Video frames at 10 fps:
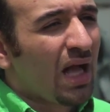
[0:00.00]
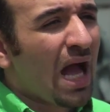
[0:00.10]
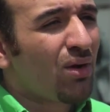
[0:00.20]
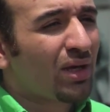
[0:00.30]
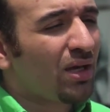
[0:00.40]

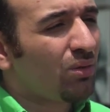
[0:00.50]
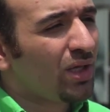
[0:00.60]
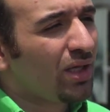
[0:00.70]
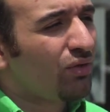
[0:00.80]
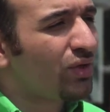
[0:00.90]
how can
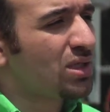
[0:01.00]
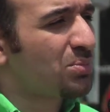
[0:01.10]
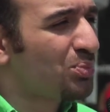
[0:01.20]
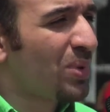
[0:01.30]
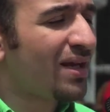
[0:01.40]
we
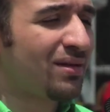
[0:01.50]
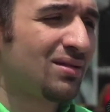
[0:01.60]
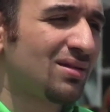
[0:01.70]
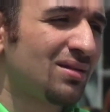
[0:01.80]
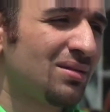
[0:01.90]

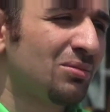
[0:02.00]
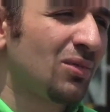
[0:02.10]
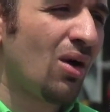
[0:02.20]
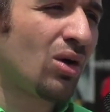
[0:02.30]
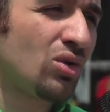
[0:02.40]
respect
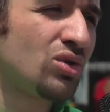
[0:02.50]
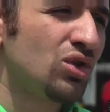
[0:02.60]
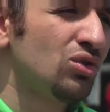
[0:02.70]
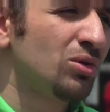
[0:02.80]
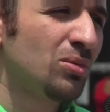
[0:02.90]
our
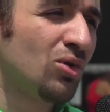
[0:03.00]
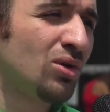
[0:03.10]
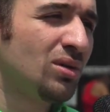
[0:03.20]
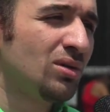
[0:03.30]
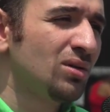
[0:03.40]
consumer
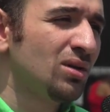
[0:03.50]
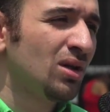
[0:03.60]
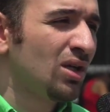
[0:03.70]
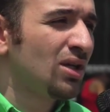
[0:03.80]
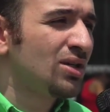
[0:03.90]
more
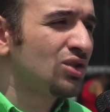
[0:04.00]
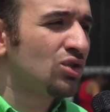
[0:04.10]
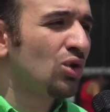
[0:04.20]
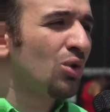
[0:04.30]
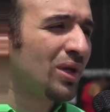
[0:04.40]

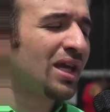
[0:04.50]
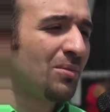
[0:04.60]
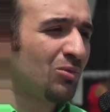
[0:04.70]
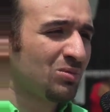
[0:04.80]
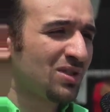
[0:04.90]
so we
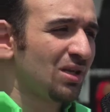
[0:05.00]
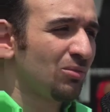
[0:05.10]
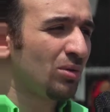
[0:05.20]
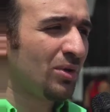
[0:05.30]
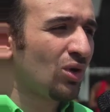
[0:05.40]
can sell
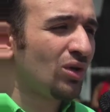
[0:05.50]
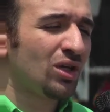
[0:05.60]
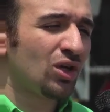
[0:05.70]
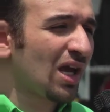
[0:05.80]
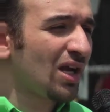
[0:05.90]
more?
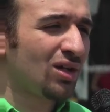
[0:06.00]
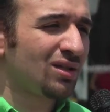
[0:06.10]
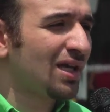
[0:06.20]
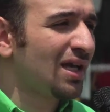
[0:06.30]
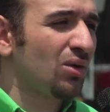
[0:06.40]
Because you
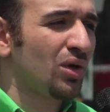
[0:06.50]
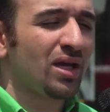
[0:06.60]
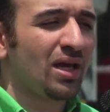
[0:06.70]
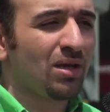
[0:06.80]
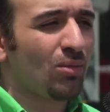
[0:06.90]
cannot get
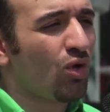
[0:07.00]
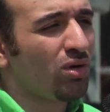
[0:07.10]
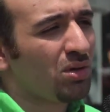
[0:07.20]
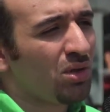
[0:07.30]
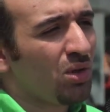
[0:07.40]
away
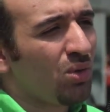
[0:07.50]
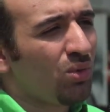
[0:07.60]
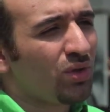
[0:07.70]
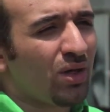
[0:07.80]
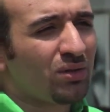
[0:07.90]
anymore
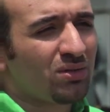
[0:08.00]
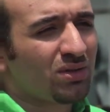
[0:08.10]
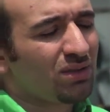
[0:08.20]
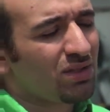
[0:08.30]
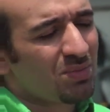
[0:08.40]

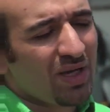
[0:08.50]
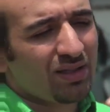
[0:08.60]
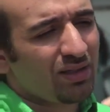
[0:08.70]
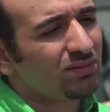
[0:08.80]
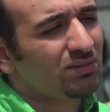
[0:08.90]
without
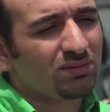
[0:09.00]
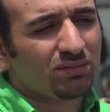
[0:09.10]
respecting